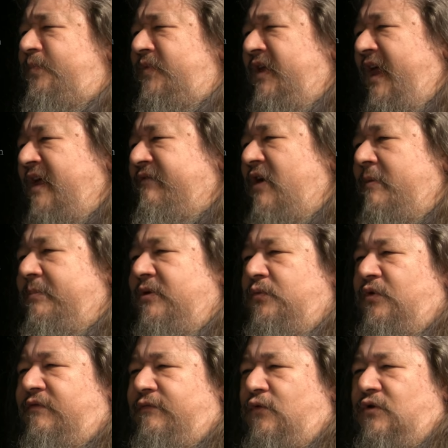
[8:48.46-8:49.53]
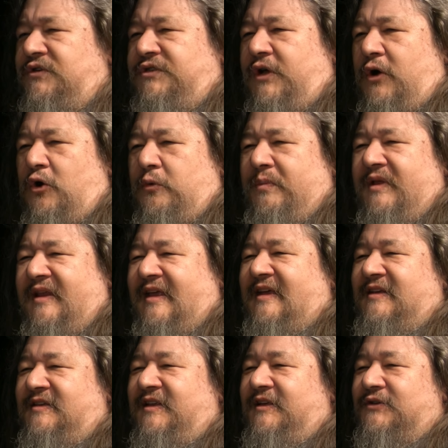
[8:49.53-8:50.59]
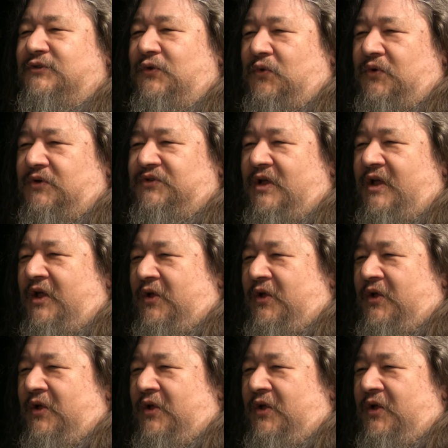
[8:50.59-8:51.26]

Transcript: gave up and were forced to open antique stores